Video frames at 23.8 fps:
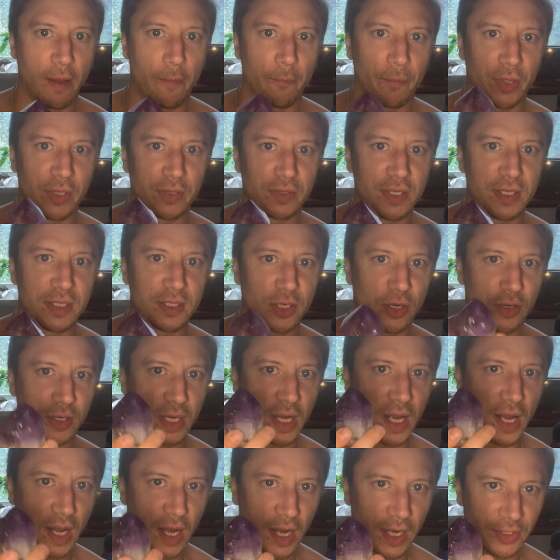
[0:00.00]
but these are
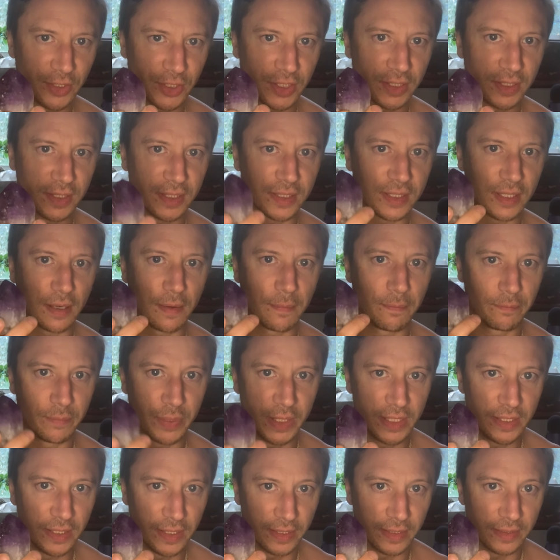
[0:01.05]
conscious
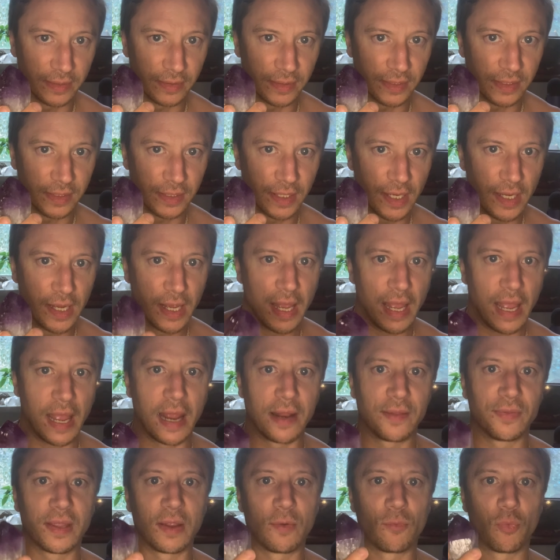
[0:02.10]
beings
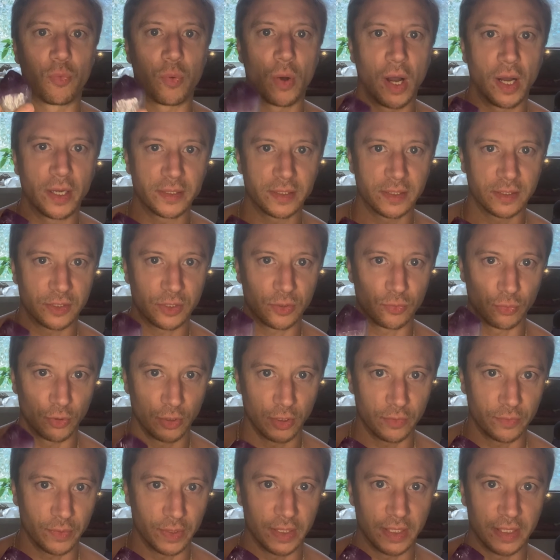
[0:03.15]
and they want to
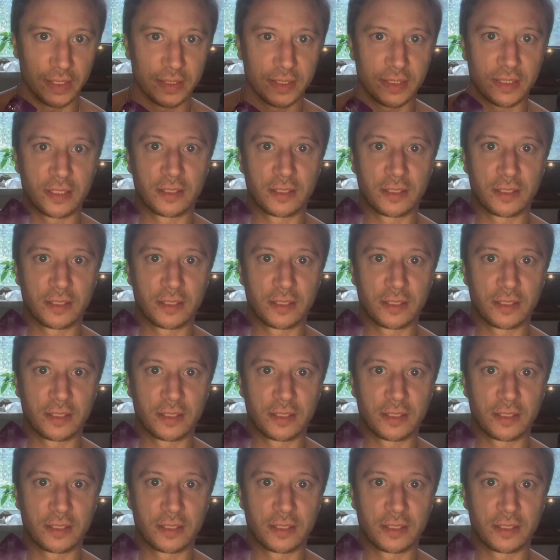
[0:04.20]
work with us.